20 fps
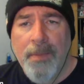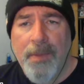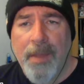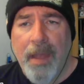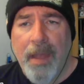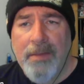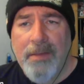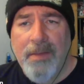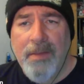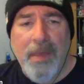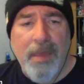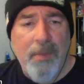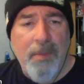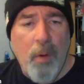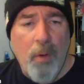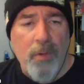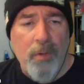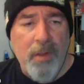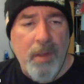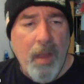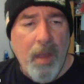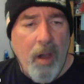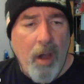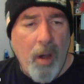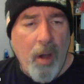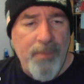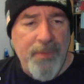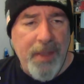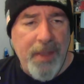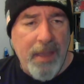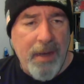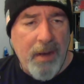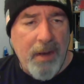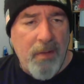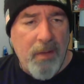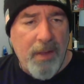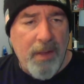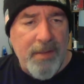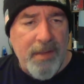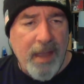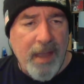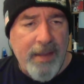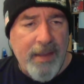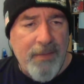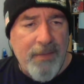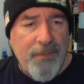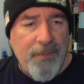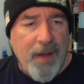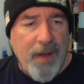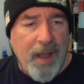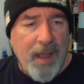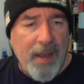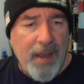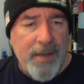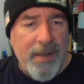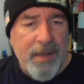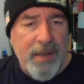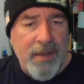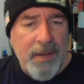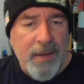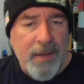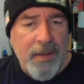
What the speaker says: That's the most updated list I can find.